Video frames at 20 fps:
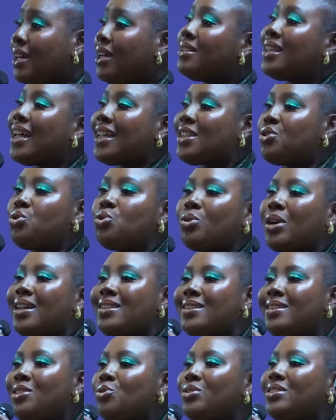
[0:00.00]
that you
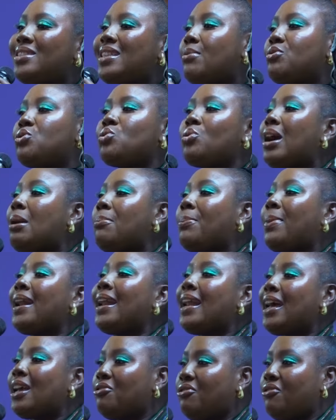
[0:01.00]
can use them to go
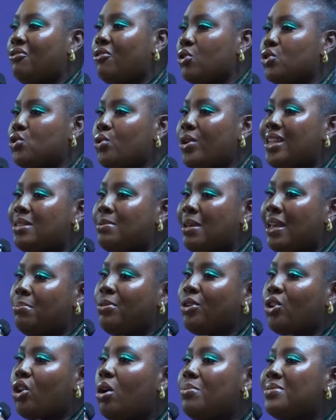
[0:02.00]
apply for. So it
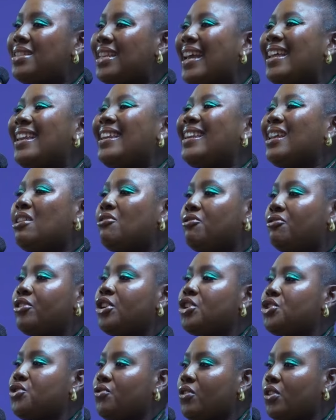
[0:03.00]
becomes a
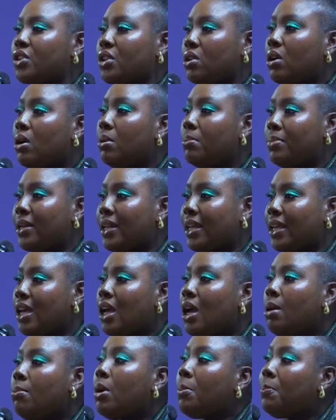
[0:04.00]
leverage for the company.
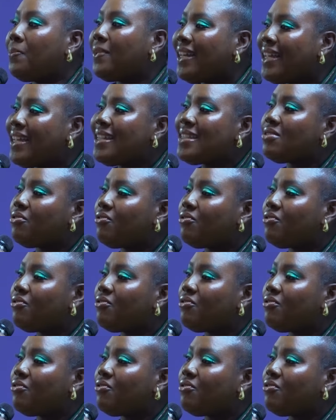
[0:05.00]
But please